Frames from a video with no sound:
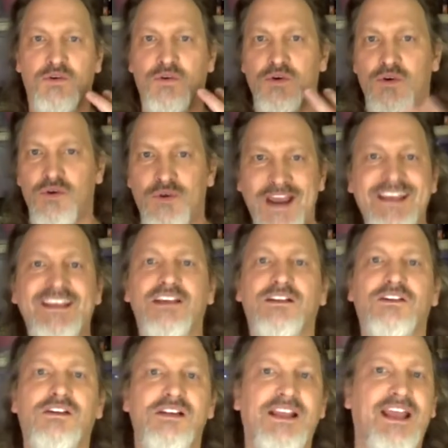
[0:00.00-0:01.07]

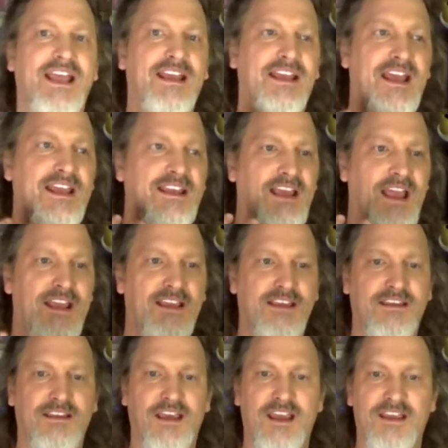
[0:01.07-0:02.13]
regularly
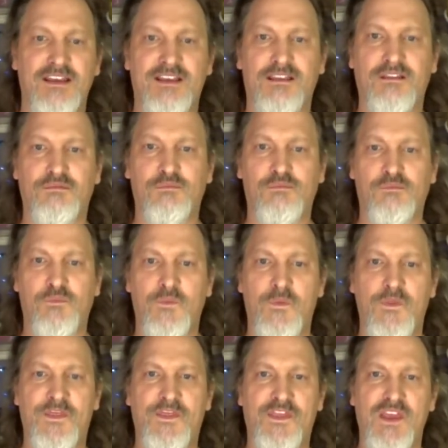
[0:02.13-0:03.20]
a
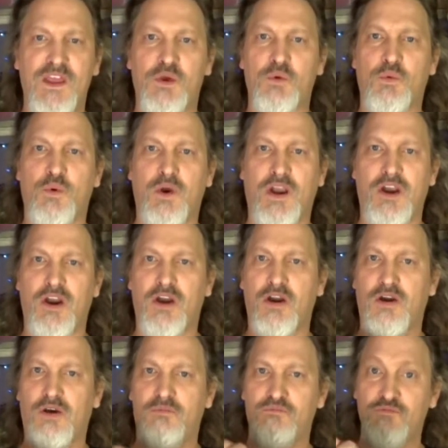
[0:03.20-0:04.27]
thing
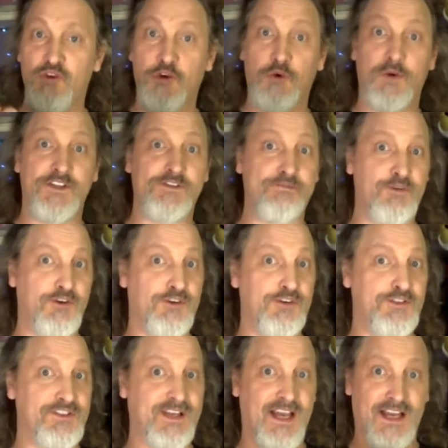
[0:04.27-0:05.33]
where new
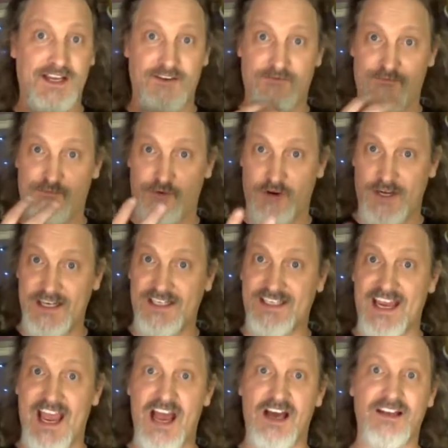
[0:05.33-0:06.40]
Whisperers kind of break
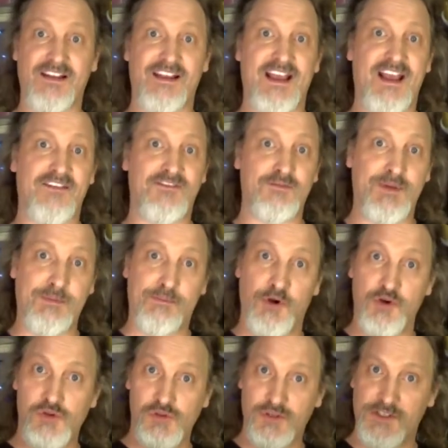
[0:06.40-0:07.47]
down and they have to be
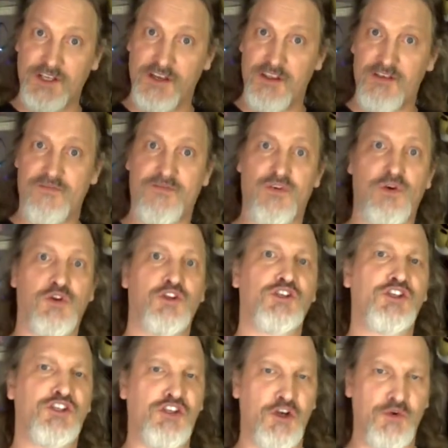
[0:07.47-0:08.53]
pulled into the fold,
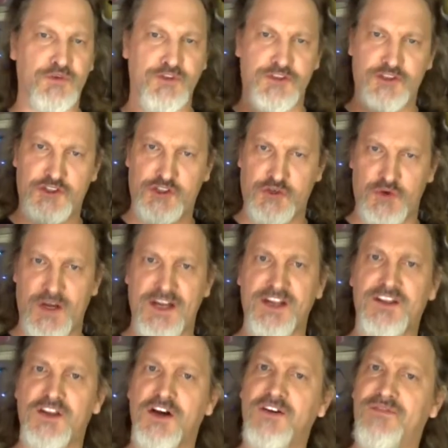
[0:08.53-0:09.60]
shown the
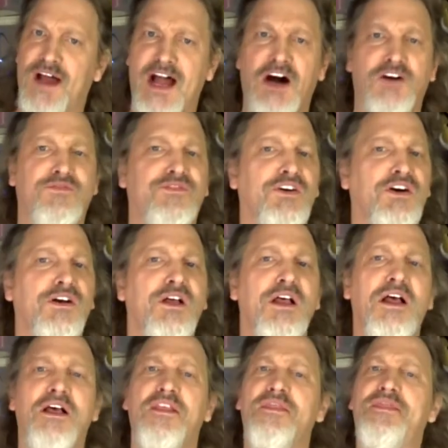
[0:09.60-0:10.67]
strength of Alpha,
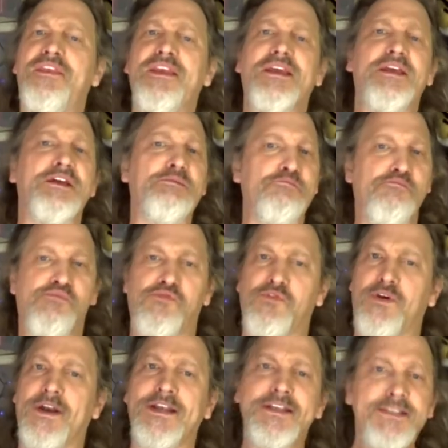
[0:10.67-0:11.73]
the
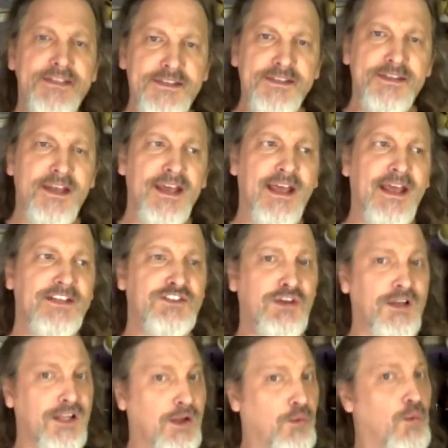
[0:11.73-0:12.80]
embrace? It
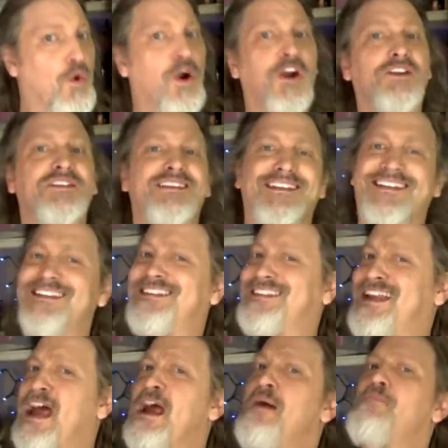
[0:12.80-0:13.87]
certainly works, at
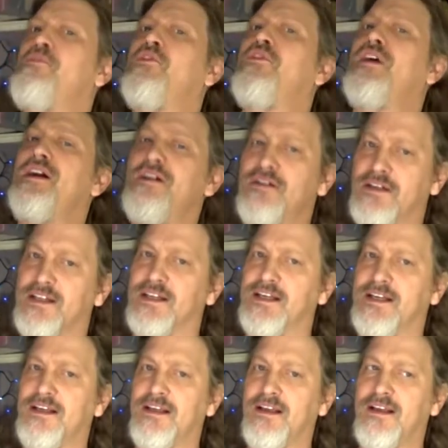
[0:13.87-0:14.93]
least
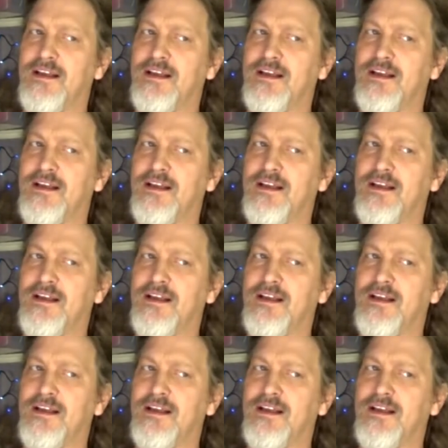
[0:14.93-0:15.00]
temporarily.